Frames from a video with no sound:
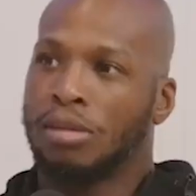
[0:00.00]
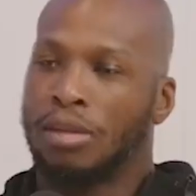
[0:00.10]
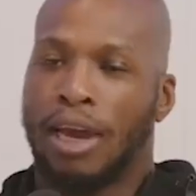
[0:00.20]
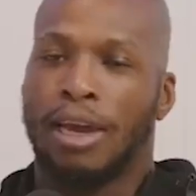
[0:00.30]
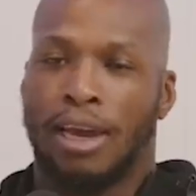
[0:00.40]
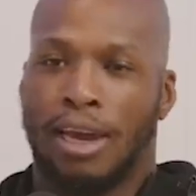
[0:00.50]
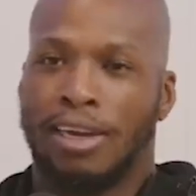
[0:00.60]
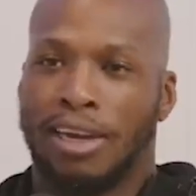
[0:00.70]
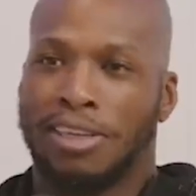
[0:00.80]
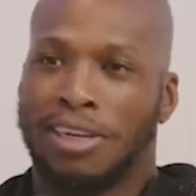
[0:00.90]
Yeah, he
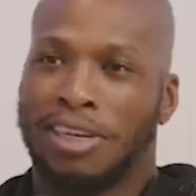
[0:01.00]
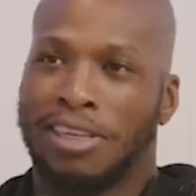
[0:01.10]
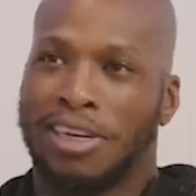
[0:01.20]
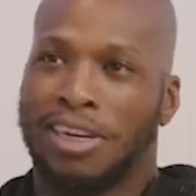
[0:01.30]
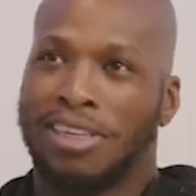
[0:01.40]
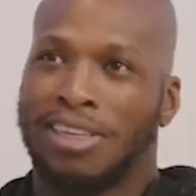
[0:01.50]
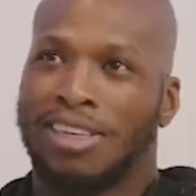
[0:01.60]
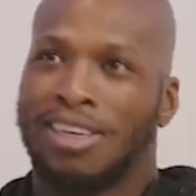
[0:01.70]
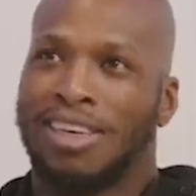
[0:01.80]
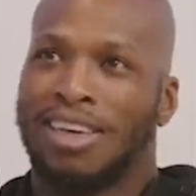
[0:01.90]
does.
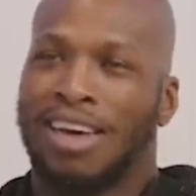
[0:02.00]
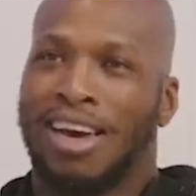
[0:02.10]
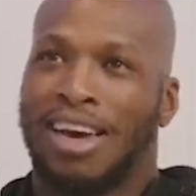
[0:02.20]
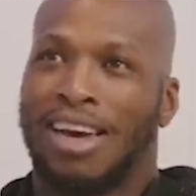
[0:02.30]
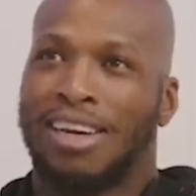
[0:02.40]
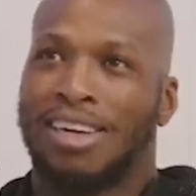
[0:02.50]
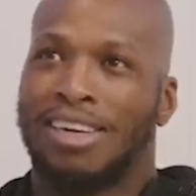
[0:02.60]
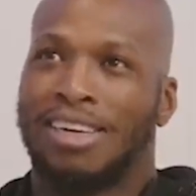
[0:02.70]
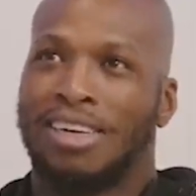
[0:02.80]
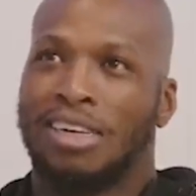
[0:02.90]

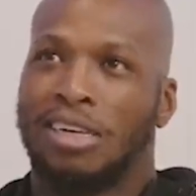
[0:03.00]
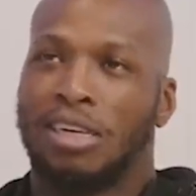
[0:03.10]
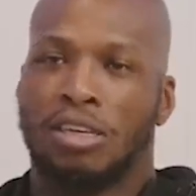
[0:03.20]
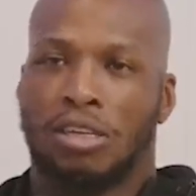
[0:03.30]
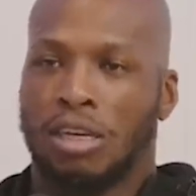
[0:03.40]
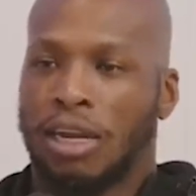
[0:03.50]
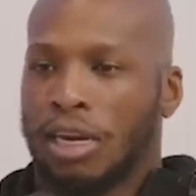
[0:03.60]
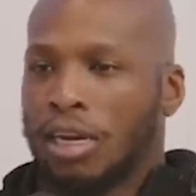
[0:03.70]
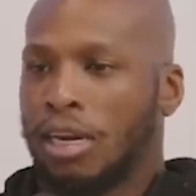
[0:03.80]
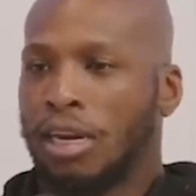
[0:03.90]
And you can see,
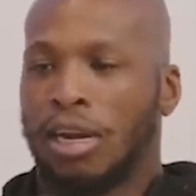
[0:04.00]
again,